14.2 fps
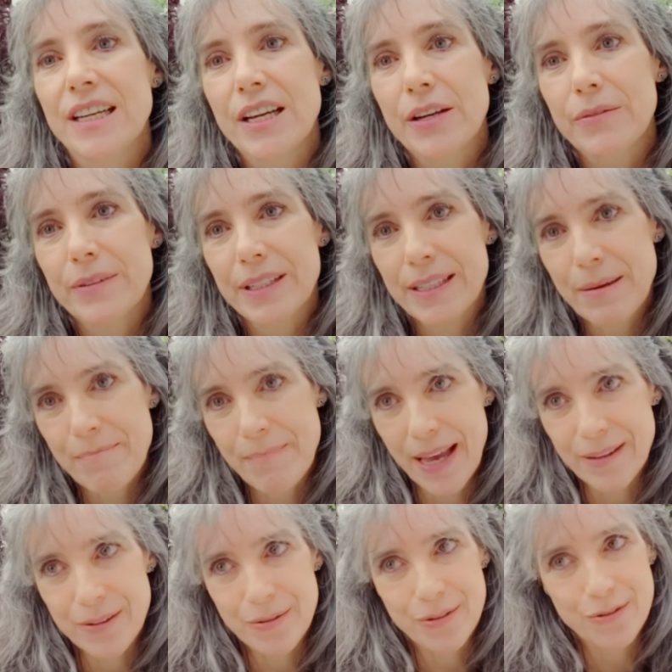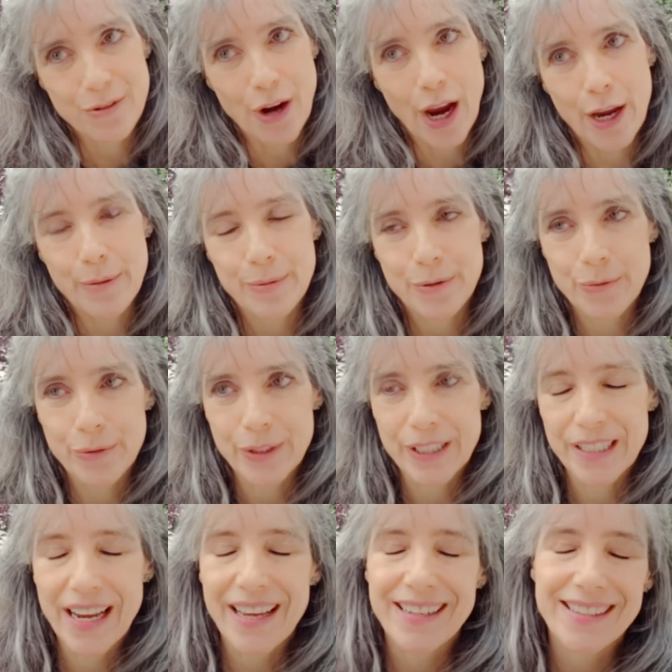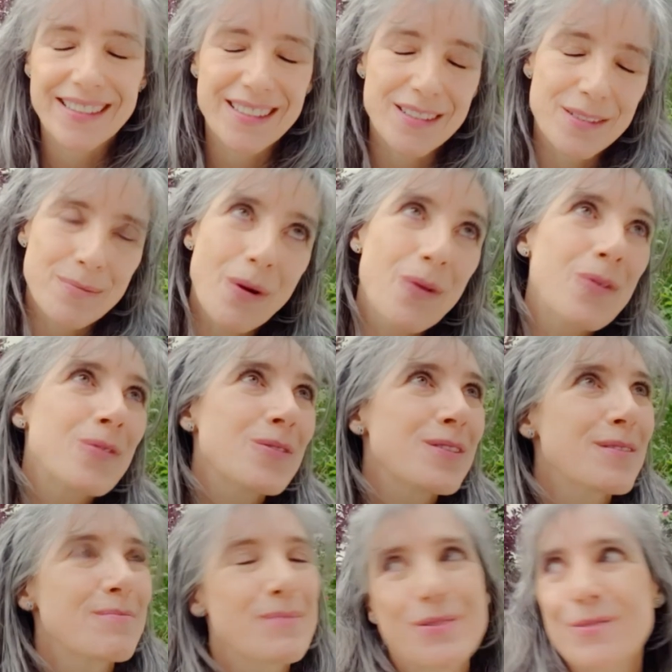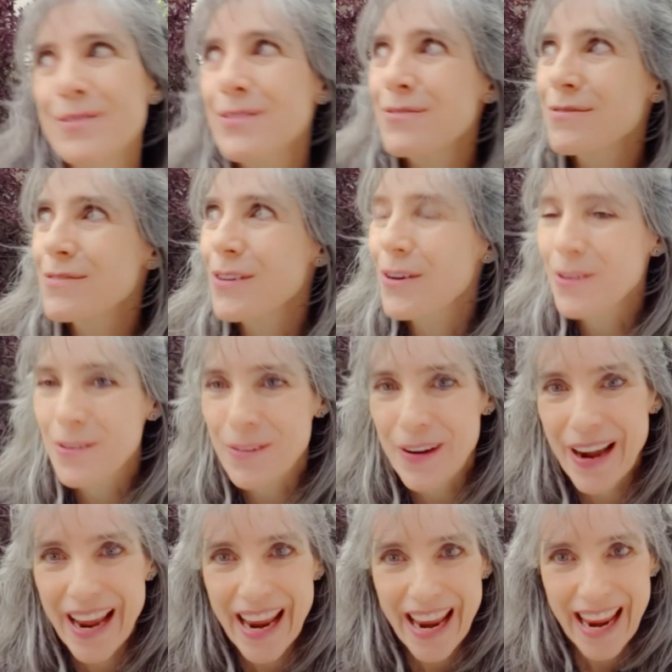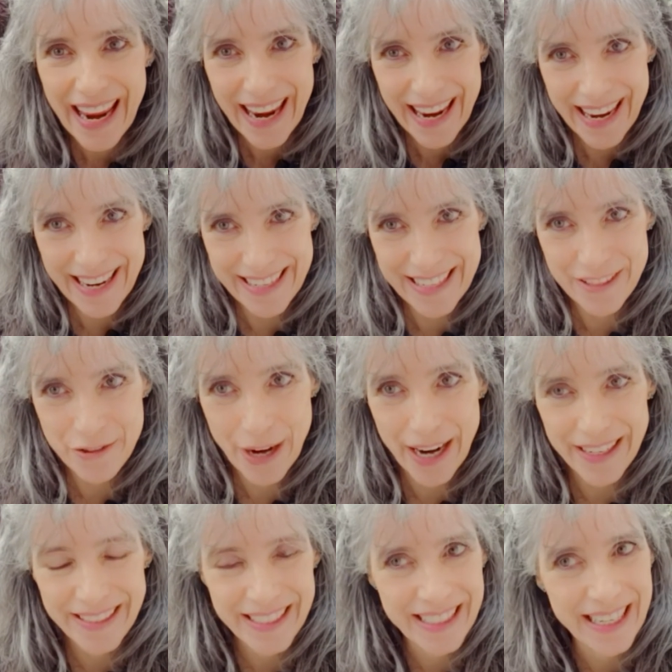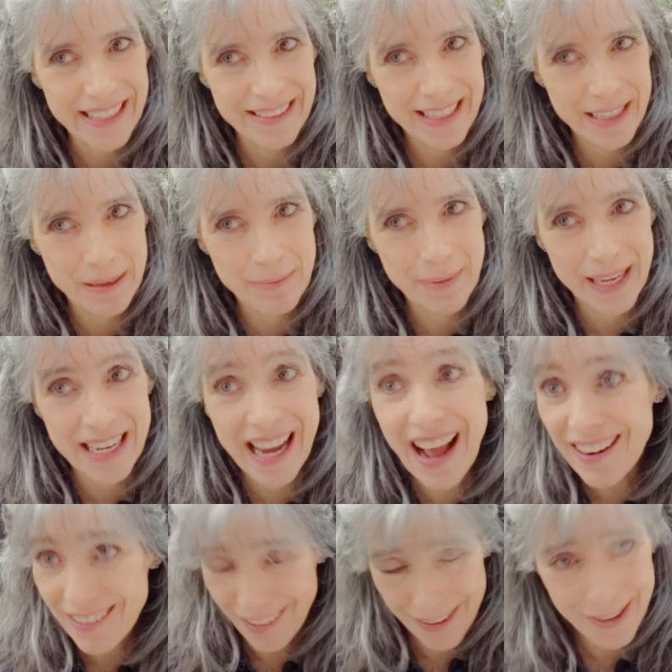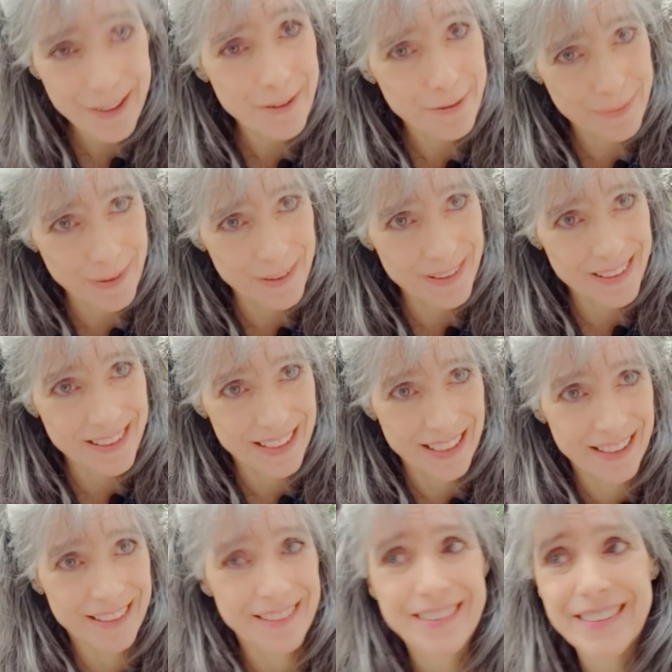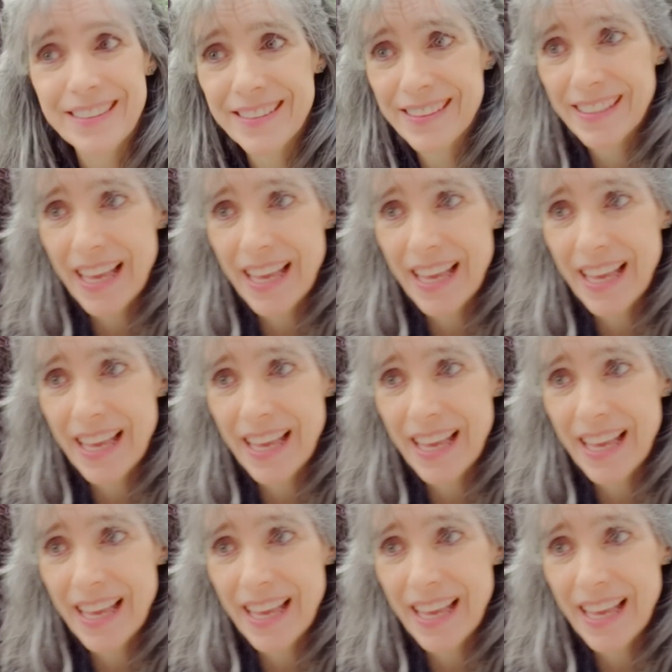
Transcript: when the meadow stripes were at its most beautiful and attracting and keeping a lot of pollinators,